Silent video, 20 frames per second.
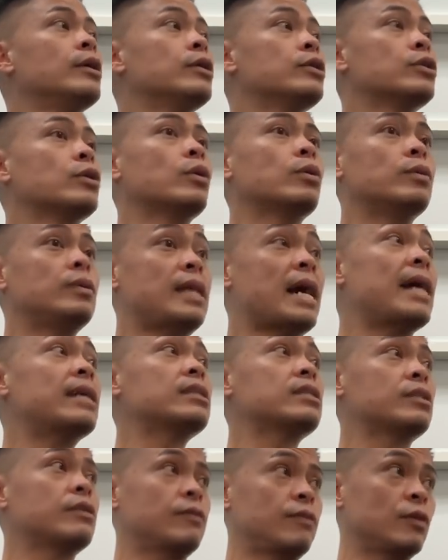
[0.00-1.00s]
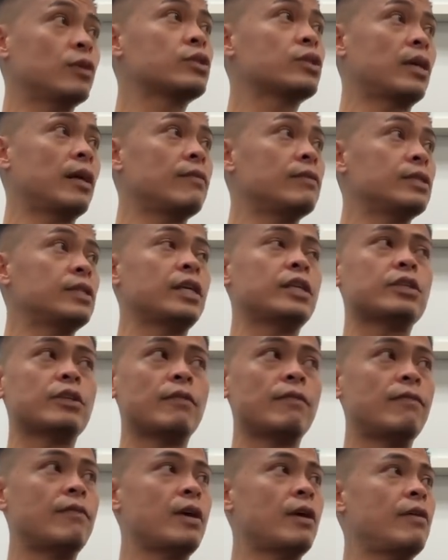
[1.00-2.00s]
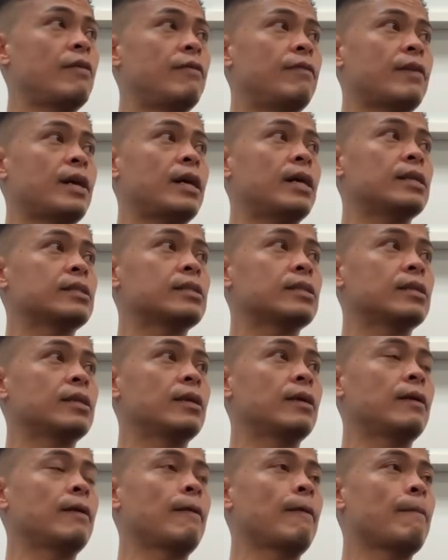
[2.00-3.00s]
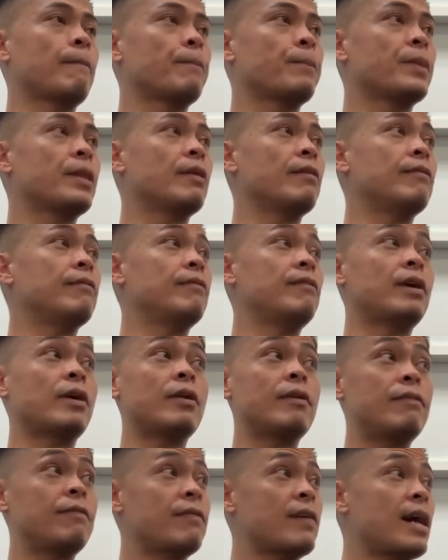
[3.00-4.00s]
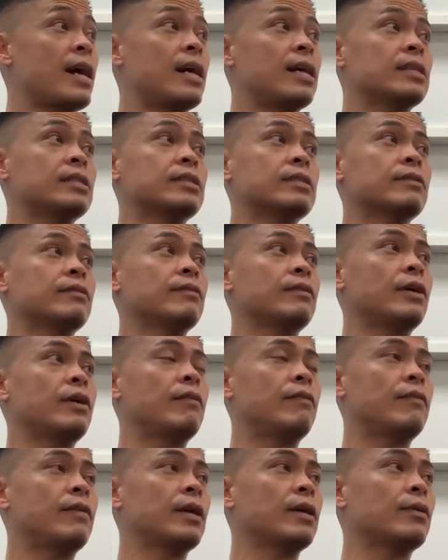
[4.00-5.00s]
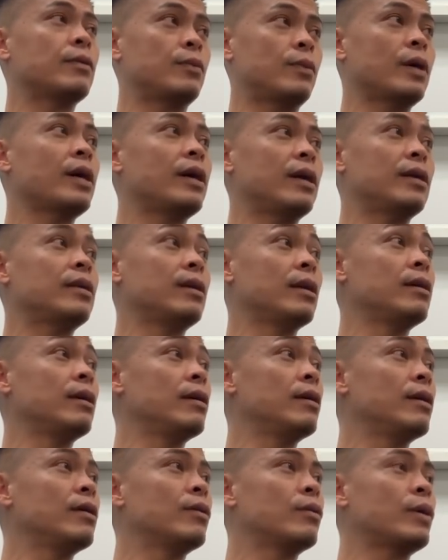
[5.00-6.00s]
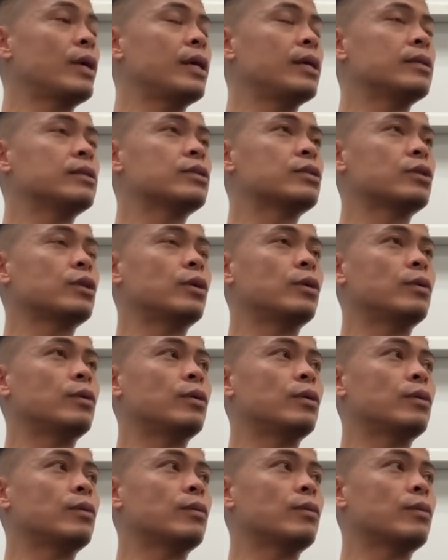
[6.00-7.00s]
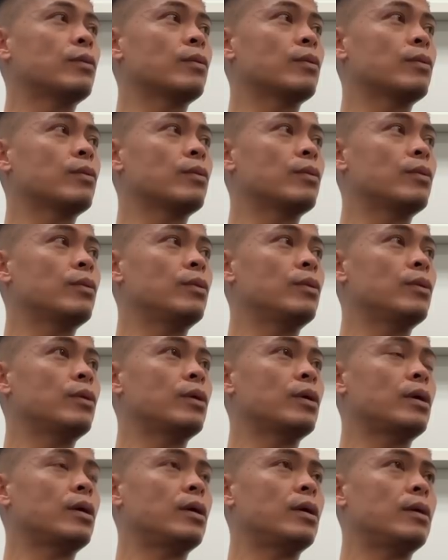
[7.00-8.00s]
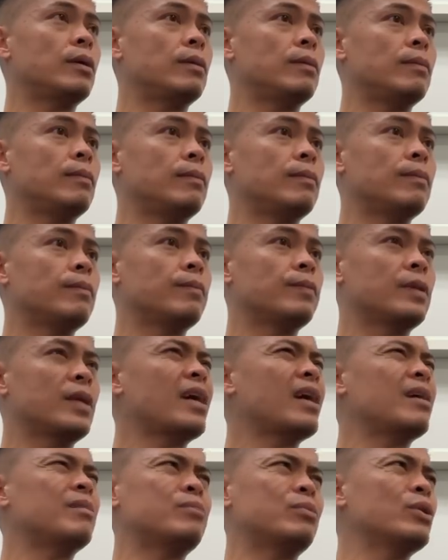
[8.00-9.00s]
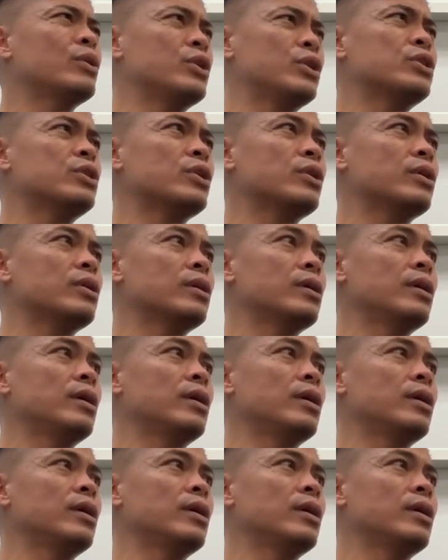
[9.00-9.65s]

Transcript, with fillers: So that's the first conversation. Very I love fast, all of that. Very fast. I love very, it. Right. right. So Do you have it on a video? Um, yeah, I'm pretty sure.